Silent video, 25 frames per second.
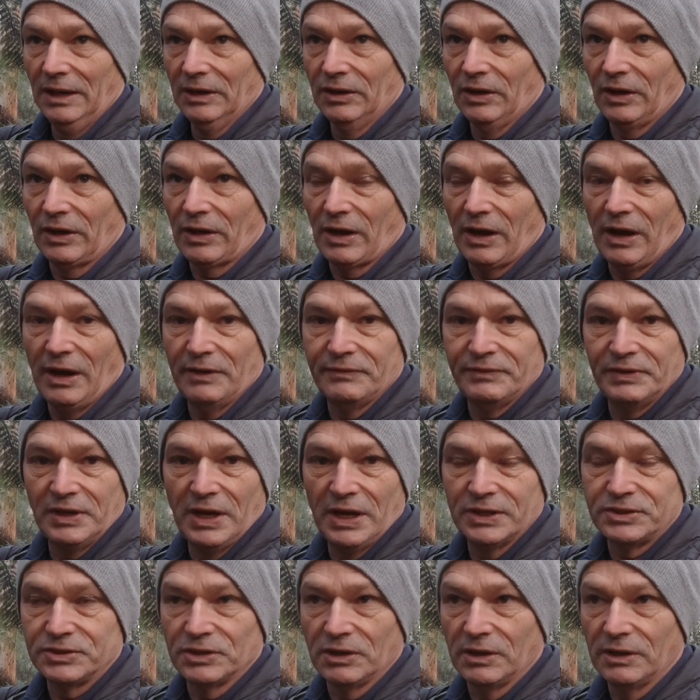like I have the
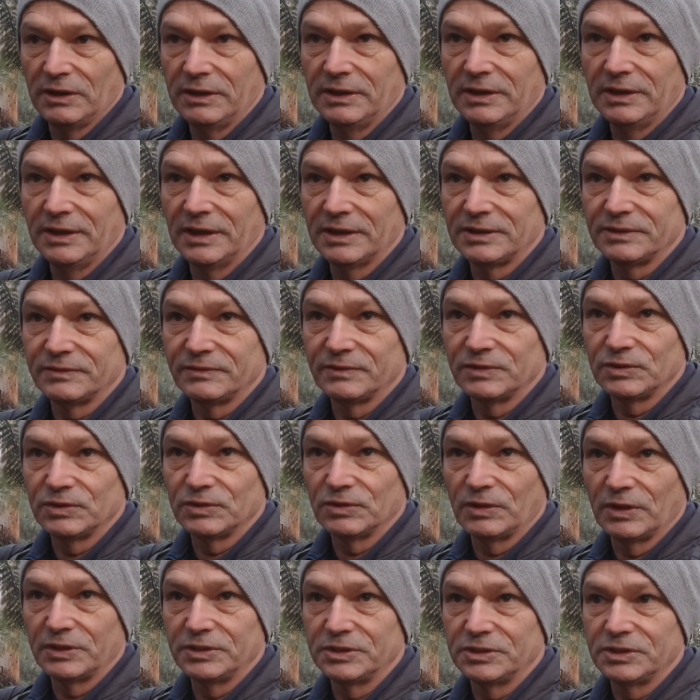Agile, that's for
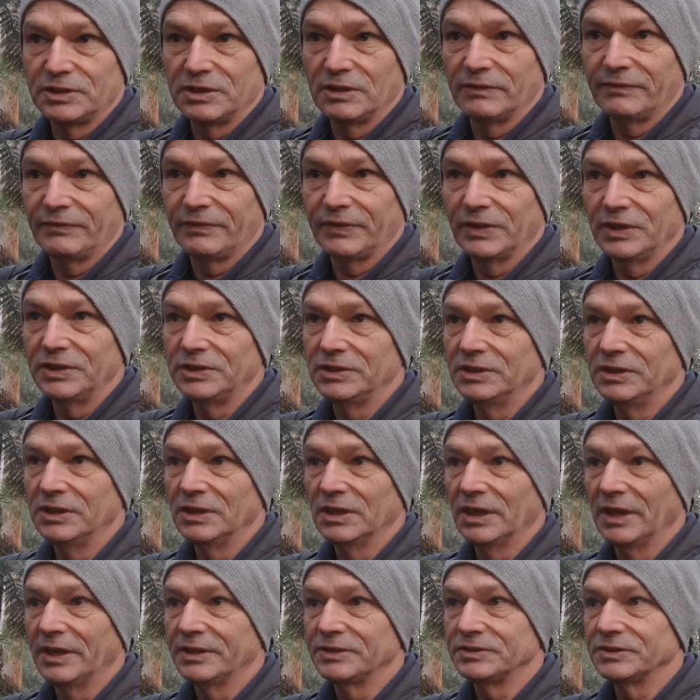sure. I just get fleeting
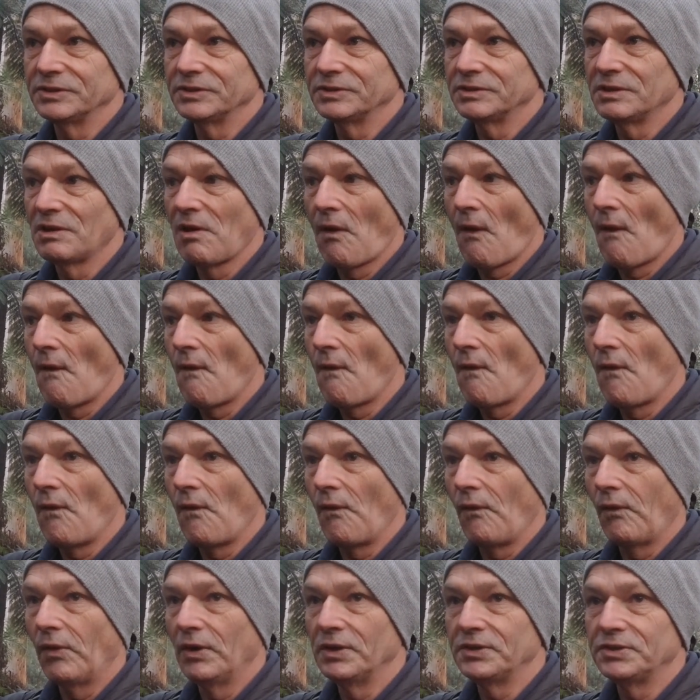glances.
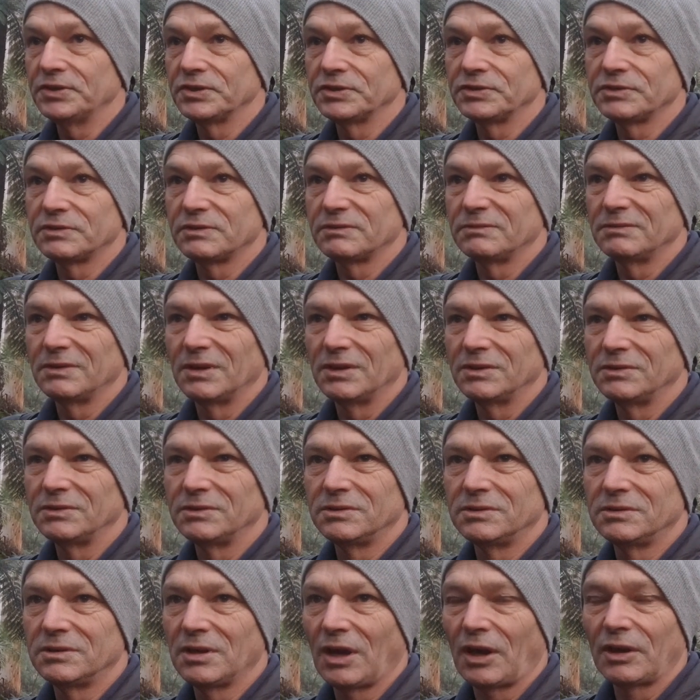Right, just a
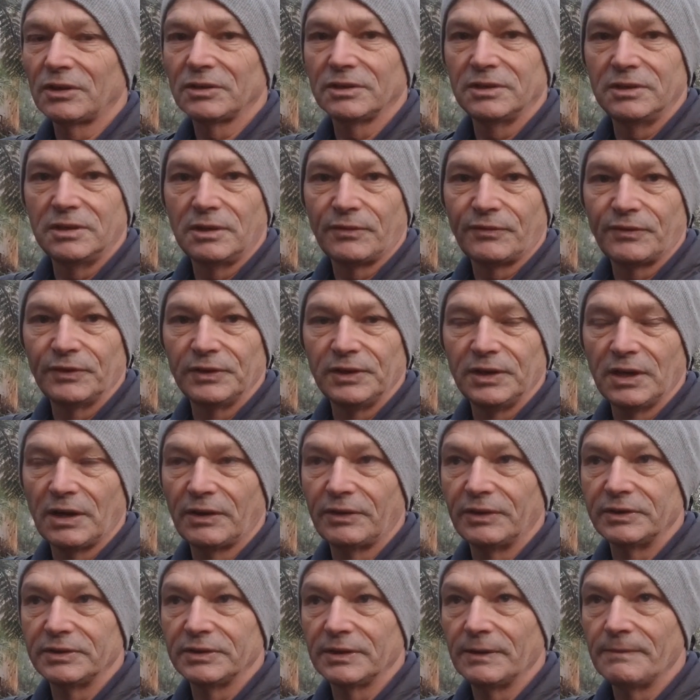totally different
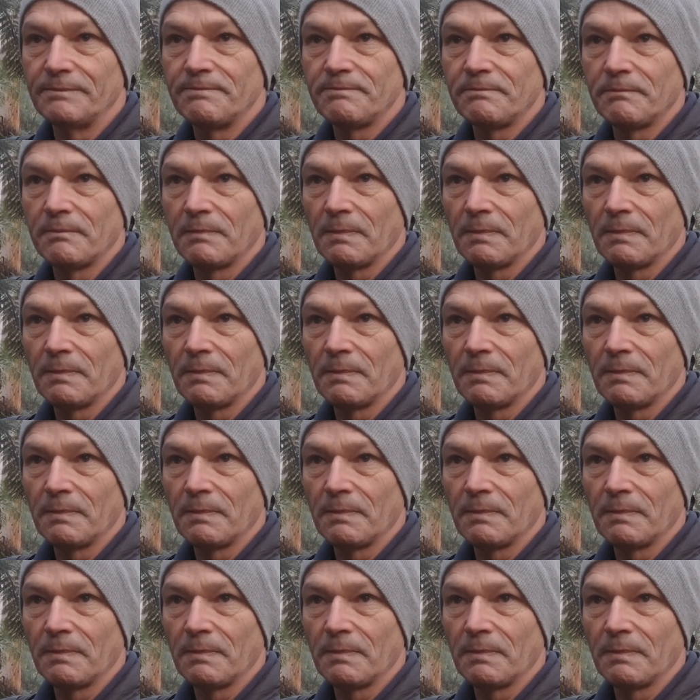character.